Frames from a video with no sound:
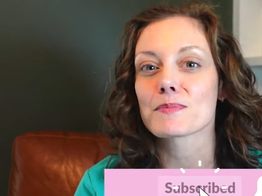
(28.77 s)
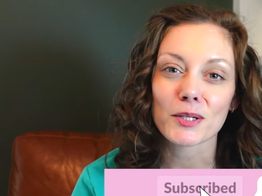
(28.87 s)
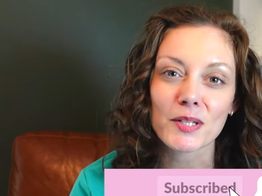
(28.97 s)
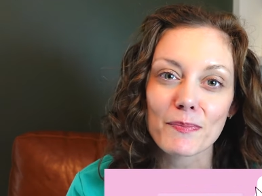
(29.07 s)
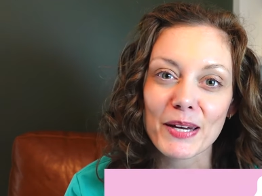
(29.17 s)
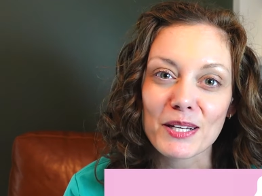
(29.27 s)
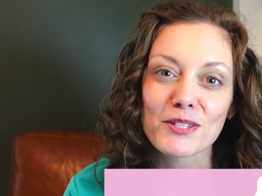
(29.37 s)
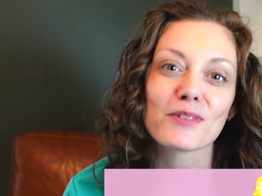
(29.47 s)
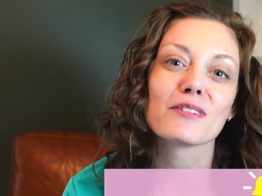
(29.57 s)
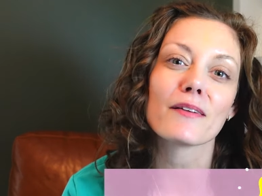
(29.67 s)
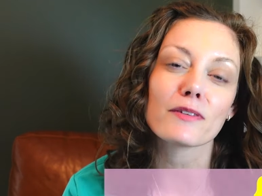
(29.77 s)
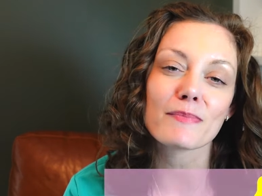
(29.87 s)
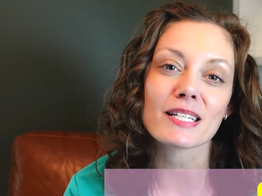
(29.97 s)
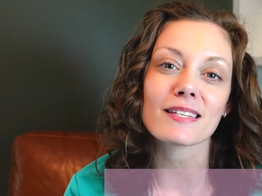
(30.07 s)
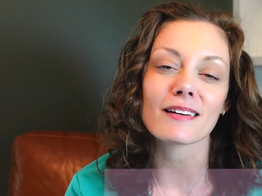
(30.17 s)
Turn on the bell so you never
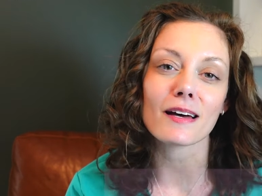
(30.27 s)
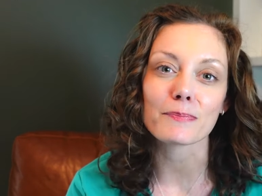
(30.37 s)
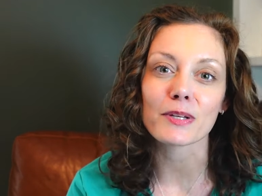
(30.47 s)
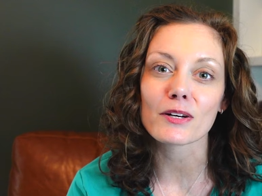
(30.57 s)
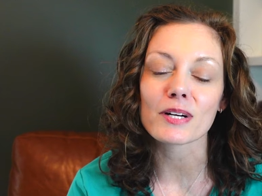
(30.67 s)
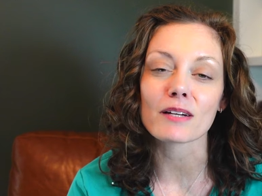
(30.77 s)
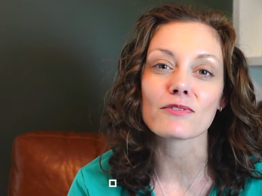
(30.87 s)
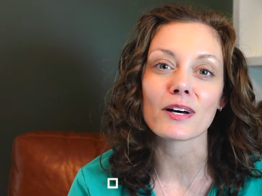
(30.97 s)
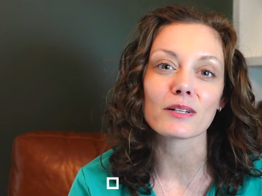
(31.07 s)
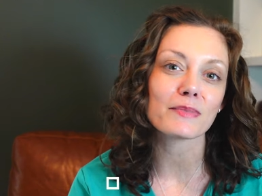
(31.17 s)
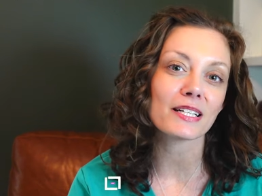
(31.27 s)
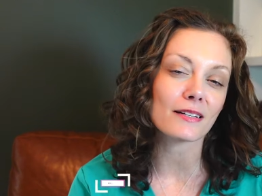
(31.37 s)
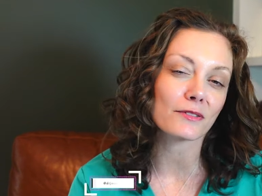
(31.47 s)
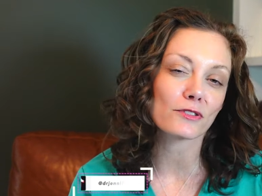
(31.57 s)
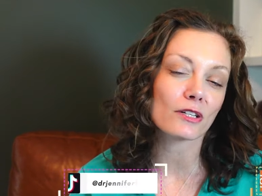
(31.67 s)
miss an upload, and follow me at
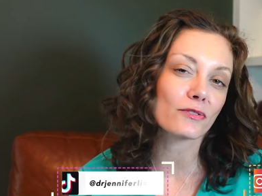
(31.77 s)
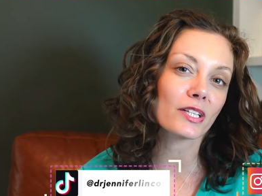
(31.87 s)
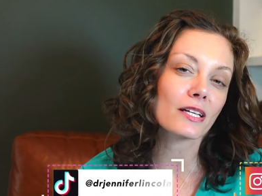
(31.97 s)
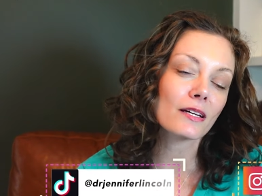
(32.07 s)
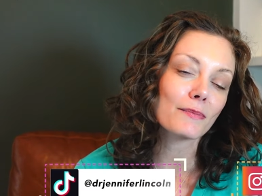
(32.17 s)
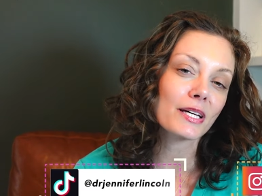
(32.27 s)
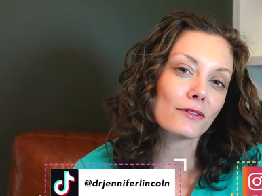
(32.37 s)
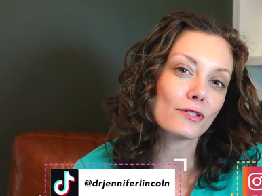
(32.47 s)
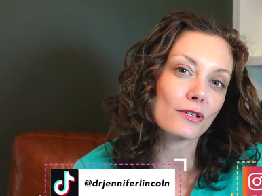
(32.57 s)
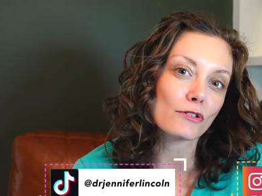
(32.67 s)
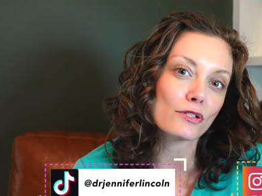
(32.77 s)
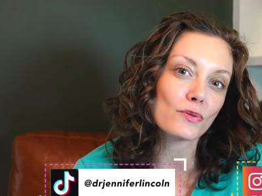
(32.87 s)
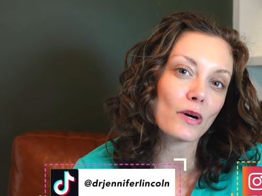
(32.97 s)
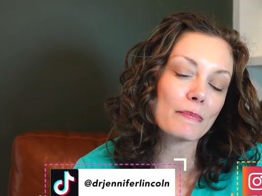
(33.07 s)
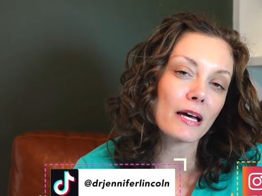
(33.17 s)
Dr. Jennifer Lincoln on my other socials
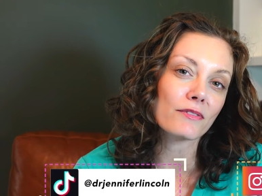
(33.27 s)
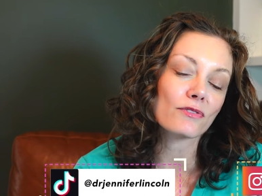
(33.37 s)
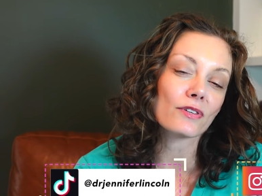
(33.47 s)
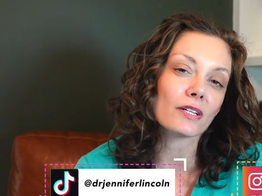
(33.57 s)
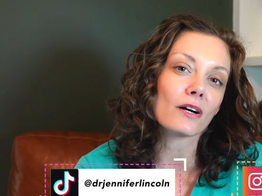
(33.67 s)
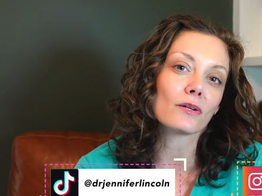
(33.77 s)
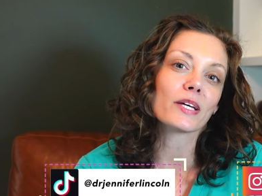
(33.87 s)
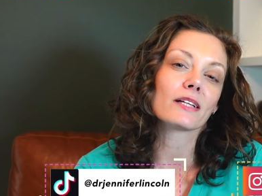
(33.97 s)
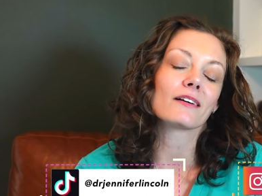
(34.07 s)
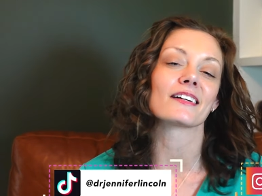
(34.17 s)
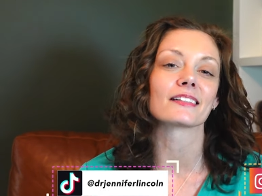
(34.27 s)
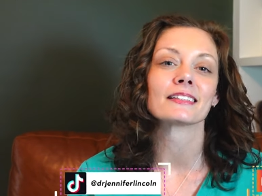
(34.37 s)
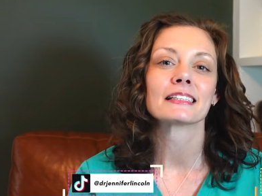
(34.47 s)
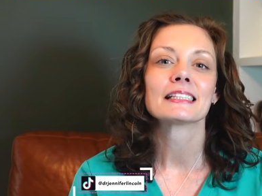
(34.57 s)
where I'm having fun all week long.